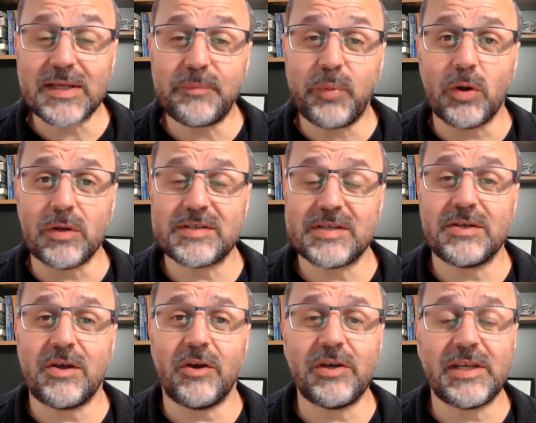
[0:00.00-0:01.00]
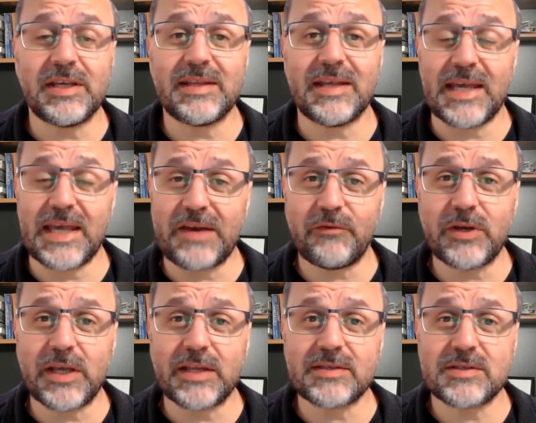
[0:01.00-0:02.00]
important to note here that every
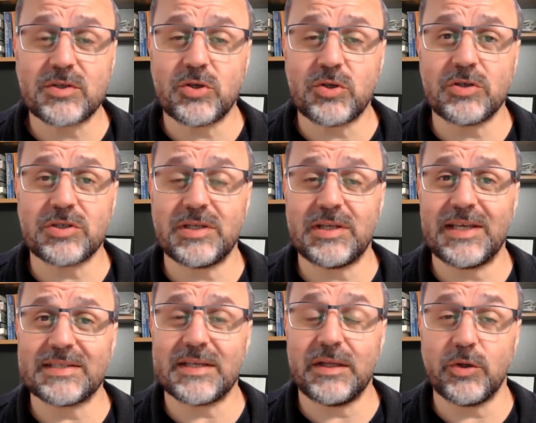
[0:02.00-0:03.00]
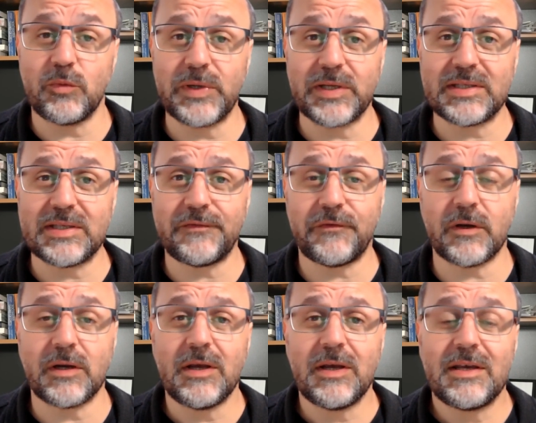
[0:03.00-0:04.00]
institution is a little bit
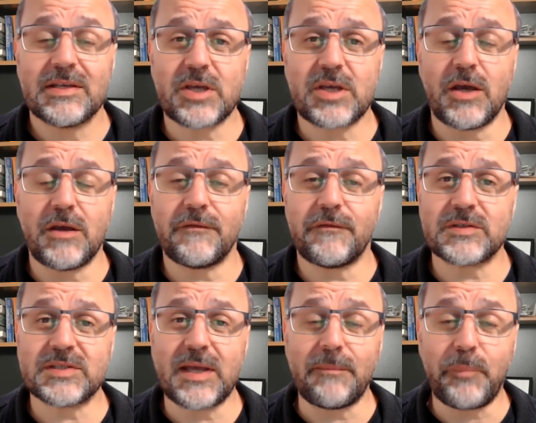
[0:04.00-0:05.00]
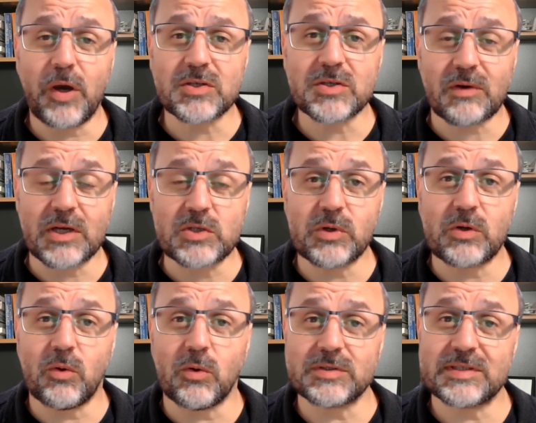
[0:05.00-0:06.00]
different. So for some postgraduate
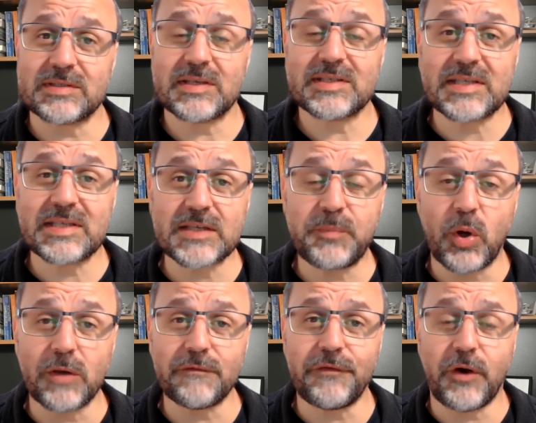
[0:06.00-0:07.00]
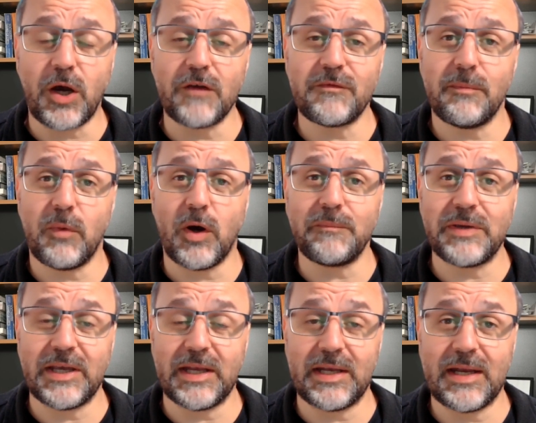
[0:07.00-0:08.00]
courses, 6.5 might
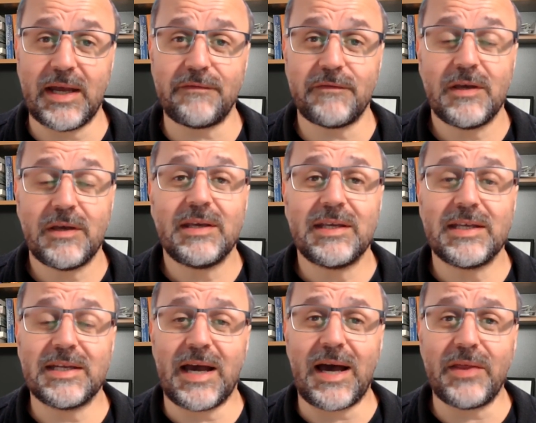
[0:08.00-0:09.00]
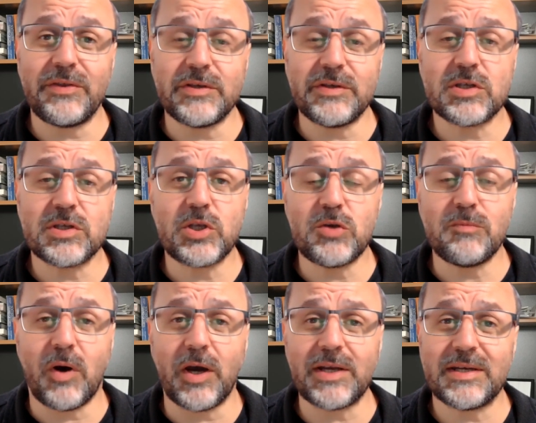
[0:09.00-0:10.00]
be enough. In others, you
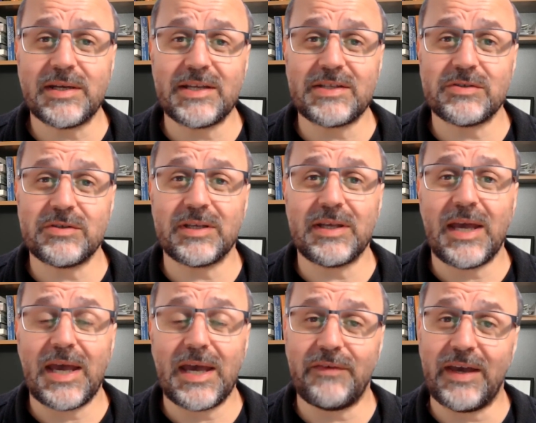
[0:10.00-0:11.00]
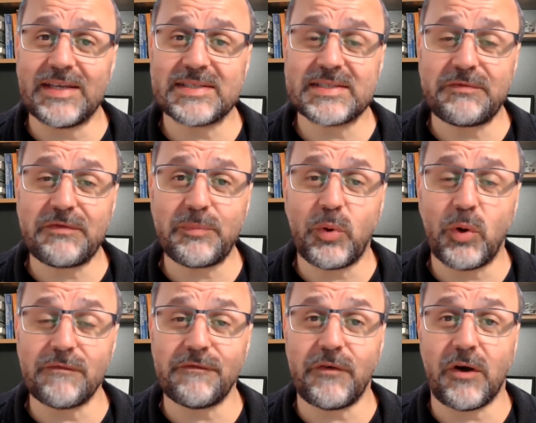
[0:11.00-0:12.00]
might need to have a
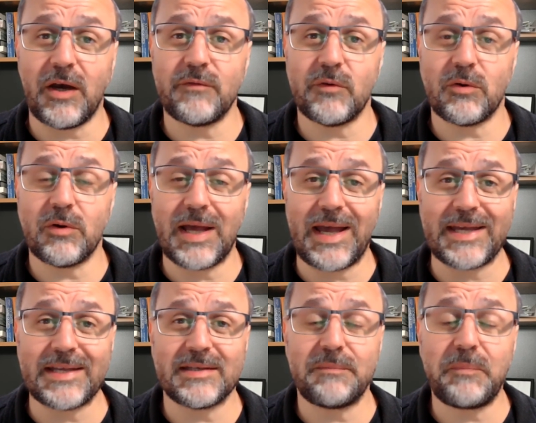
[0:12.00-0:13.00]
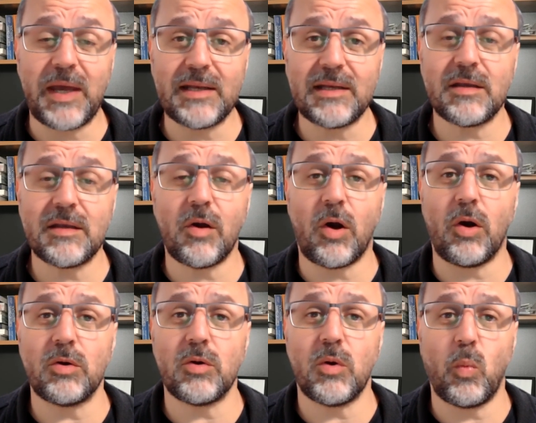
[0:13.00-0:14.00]
7.5 or an 8, depending
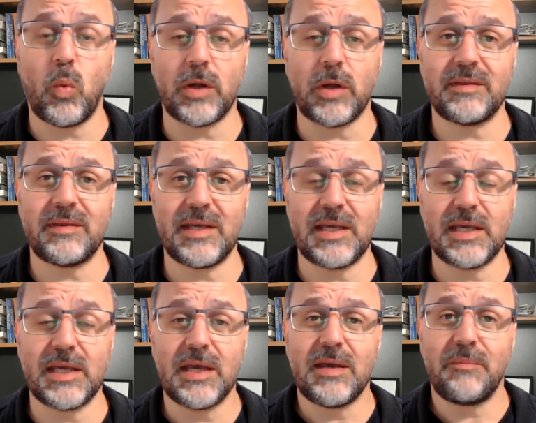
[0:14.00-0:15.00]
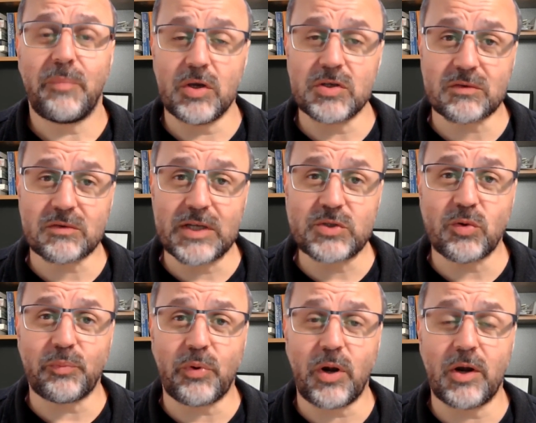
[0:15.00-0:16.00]
on what the
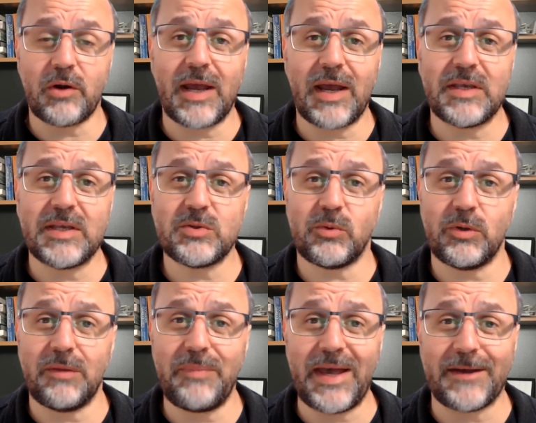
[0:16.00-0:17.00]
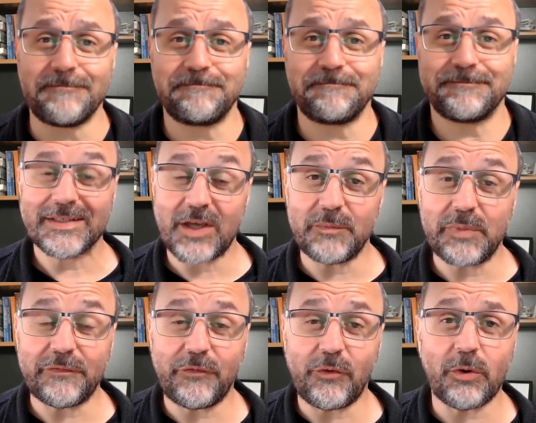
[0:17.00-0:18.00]
postgraduate program is all about. So
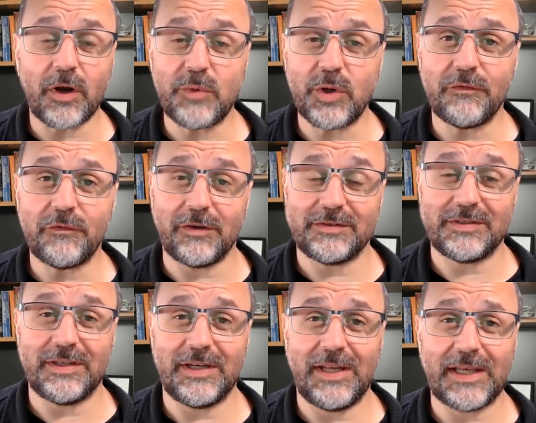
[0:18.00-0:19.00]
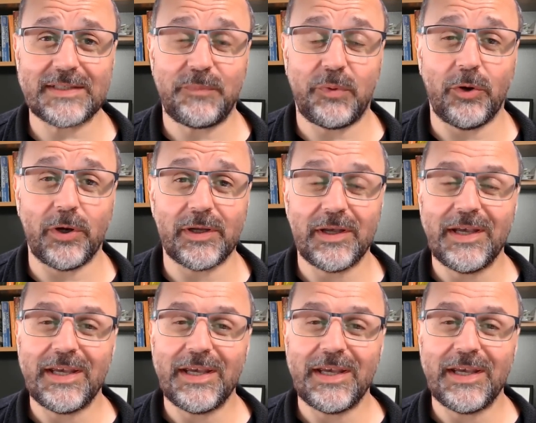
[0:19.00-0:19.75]
before I move on to the next point,